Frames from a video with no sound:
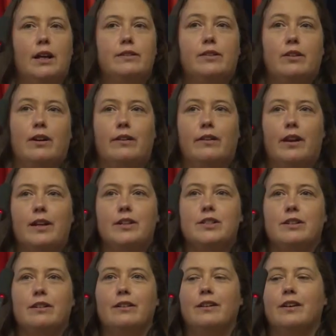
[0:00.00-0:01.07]
as
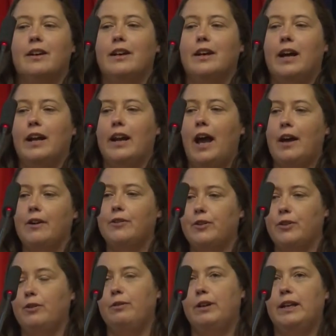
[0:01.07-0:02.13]
translation? And how
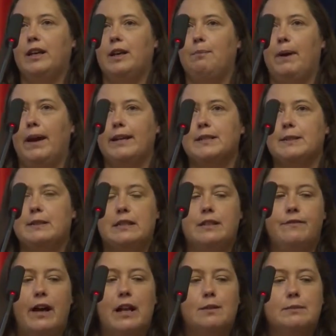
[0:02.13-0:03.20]
do we keep pace with
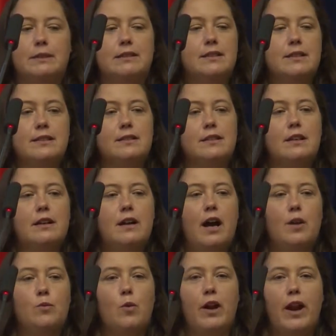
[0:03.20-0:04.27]
developments?
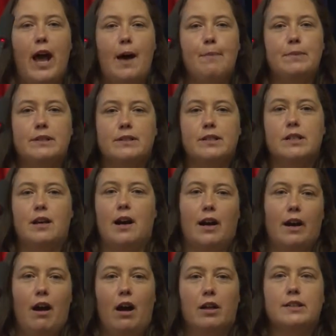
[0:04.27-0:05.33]
And what happens to our
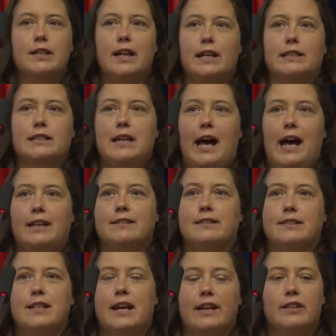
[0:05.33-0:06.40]
content as
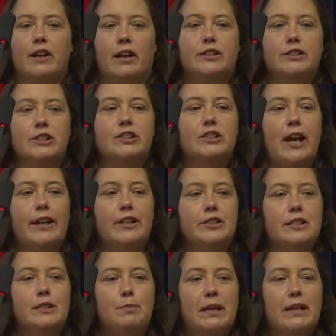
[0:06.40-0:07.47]
the technology
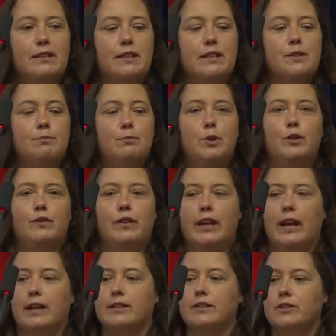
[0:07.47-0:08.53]
changes, because it's
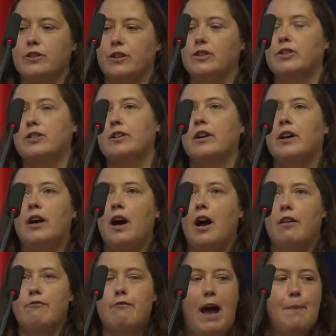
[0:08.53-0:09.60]
moving at such
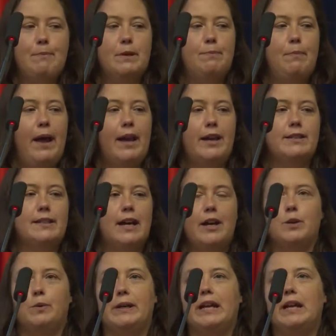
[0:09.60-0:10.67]
a rapid pace? How
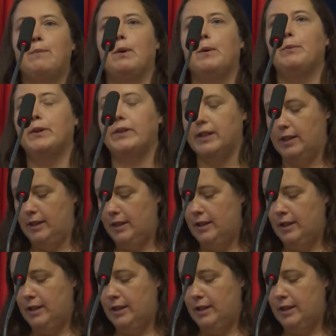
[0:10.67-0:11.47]
do we keep up with it?